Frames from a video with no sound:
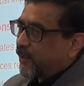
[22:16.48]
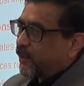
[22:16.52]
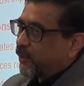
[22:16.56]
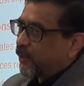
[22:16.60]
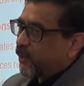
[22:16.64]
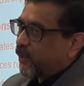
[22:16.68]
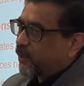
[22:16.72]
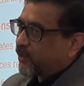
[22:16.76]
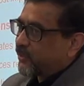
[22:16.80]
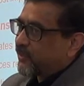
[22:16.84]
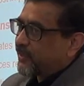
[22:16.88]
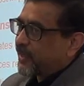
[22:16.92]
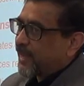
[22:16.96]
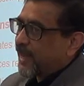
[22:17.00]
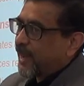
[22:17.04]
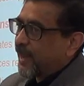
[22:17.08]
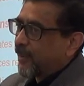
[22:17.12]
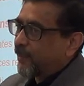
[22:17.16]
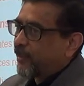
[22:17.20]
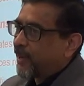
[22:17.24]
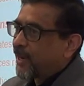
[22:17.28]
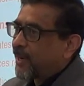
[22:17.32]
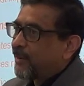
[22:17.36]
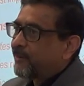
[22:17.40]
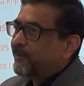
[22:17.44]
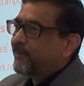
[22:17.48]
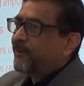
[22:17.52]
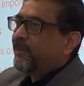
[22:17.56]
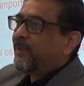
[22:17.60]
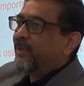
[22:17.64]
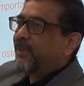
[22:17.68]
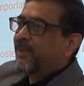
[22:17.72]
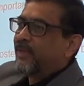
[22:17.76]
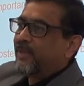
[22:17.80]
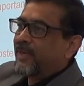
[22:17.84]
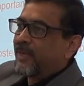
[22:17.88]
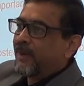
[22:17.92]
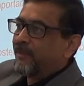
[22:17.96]
goes above
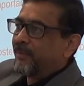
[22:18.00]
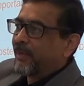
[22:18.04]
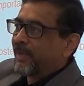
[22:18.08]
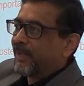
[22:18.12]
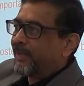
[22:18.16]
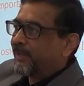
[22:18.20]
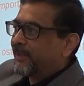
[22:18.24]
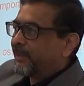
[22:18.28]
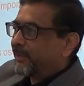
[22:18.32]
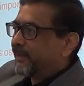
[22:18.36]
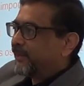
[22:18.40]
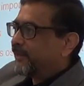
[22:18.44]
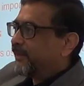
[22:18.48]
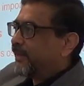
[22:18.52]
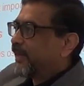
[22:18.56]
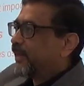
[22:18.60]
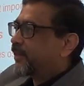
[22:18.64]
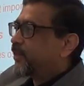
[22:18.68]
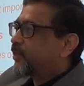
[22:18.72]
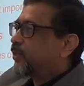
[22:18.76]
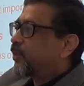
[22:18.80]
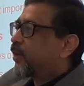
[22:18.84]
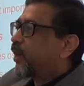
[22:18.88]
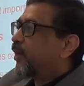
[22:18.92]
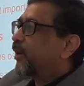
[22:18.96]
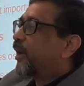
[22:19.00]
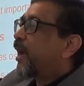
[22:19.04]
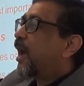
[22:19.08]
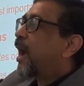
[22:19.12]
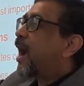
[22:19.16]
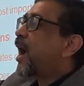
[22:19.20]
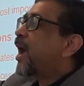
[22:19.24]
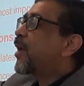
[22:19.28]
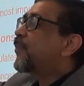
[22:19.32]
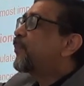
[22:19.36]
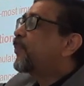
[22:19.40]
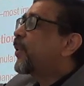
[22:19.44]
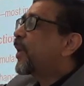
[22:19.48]
11, that is called
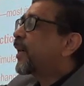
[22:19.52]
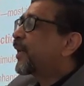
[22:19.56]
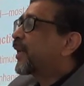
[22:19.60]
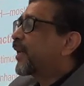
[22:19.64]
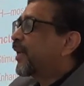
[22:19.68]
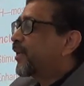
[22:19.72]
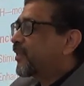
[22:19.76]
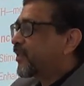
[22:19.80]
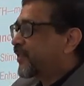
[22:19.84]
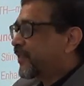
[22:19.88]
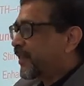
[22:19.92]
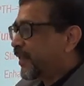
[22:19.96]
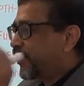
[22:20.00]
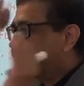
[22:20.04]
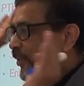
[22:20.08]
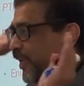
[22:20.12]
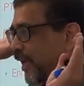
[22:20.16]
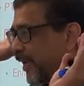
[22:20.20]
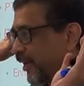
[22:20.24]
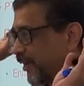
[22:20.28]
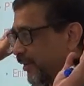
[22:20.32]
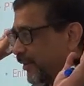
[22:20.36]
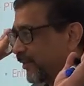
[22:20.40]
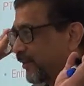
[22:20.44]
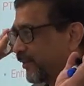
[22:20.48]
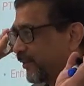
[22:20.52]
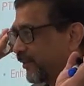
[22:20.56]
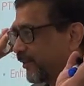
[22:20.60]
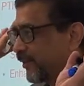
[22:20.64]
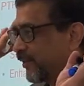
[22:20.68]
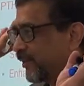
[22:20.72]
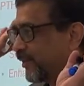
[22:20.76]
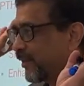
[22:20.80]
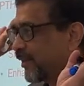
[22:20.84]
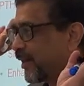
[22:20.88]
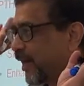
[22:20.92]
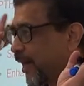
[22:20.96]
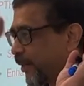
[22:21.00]
hypercalcemia.
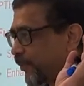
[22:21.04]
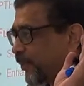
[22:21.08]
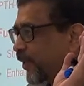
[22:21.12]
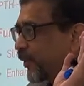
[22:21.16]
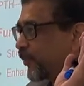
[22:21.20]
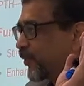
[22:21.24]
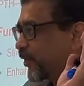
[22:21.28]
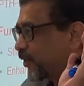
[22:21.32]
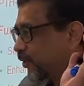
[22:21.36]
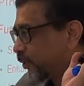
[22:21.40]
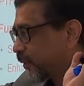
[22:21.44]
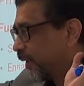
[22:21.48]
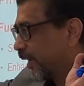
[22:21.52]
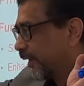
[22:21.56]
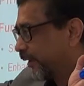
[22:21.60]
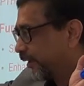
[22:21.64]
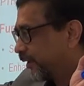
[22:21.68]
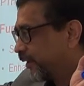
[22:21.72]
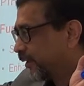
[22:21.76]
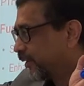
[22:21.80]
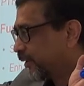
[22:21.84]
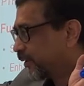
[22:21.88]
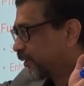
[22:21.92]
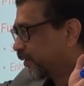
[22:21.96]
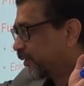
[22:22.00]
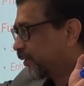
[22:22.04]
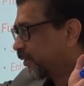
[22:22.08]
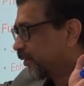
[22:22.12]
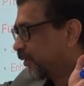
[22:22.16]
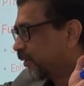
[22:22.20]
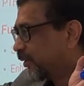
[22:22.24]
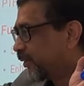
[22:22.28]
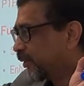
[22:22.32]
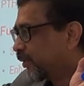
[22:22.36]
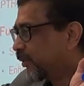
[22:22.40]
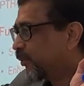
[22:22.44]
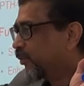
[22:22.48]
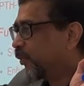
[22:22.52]
Hyper means what?
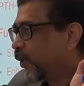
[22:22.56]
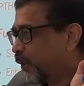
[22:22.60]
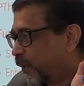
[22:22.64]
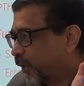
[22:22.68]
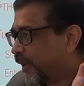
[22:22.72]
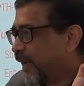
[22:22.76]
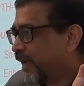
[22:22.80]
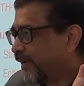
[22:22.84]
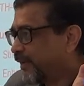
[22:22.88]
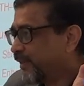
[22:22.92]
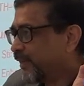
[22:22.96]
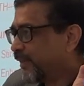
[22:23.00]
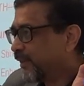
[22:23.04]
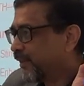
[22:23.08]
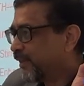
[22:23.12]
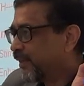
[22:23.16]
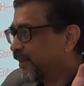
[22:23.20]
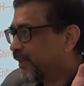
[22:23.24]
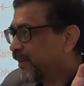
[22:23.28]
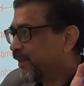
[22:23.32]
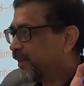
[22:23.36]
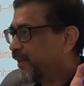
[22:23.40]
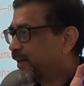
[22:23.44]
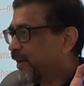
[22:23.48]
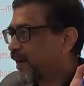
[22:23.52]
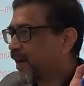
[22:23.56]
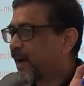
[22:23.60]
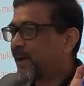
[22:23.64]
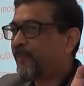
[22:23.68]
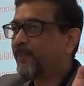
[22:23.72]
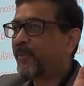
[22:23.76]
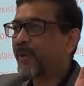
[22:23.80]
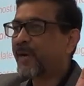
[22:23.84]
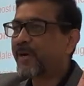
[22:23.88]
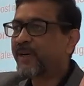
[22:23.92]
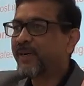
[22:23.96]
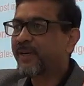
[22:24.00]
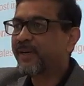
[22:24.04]
More, right?
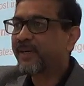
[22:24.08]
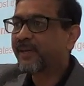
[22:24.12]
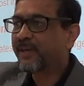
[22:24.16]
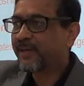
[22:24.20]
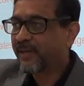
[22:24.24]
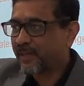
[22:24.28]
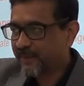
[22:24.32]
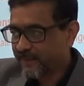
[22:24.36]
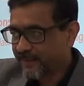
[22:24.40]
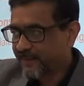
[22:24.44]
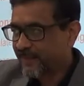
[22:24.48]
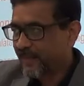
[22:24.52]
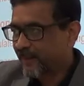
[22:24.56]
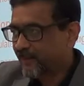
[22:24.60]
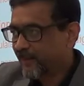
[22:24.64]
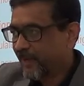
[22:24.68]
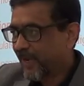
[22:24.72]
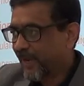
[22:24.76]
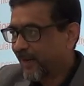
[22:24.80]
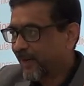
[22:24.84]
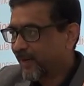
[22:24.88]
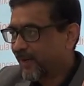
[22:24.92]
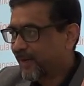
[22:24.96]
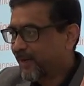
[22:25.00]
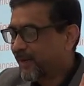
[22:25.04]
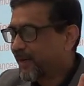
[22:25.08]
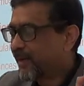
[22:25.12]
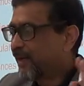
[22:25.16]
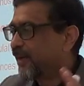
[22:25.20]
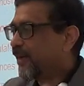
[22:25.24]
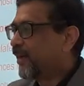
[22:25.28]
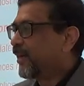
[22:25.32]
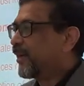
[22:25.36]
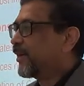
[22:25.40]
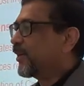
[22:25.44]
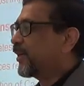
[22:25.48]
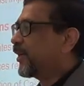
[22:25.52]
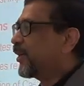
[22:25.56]
Hypercalcemia.
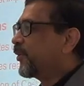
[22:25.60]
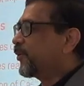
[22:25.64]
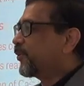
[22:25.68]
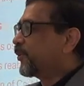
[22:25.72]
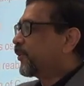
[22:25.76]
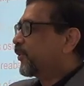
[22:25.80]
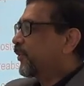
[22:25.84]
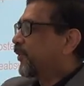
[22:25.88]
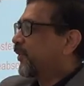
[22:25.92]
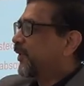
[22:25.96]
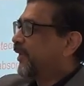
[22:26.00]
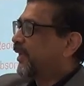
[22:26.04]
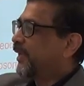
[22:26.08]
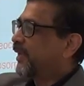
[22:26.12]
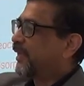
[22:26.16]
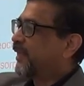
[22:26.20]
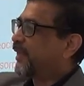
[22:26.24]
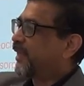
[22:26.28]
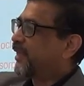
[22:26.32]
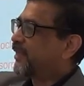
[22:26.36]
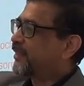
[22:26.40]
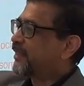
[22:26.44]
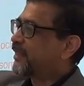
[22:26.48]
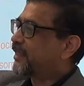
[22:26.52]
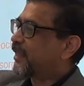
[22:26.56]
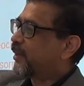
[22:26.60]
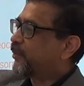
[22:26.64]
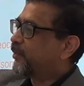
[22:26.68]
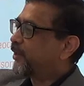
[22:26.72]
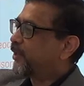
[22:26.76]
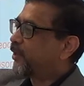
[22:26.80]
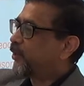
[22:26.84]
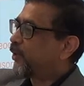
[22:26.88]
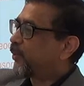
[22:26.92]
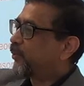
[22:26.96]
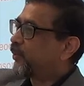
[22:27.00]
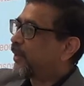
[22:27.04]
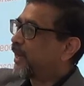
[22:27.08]
If calcium in
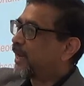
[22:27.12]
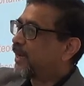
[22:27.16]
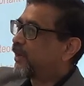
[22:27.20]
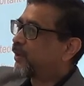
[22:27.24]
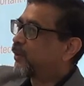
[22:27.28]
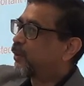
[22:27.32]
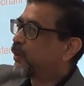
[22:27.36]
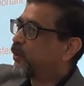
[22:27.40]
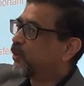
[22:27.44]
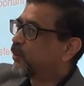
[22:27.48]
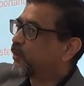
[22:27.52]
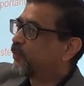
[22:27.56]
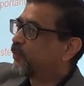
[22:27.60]
your blood goes